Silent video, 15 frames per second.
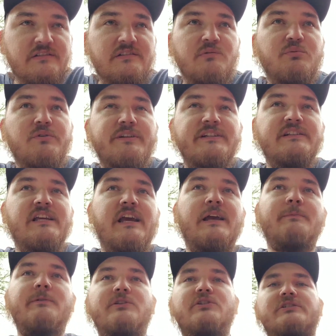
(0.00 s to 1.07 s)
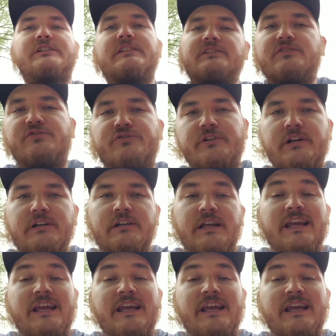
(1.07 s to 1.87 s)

The police came and looked at the truck.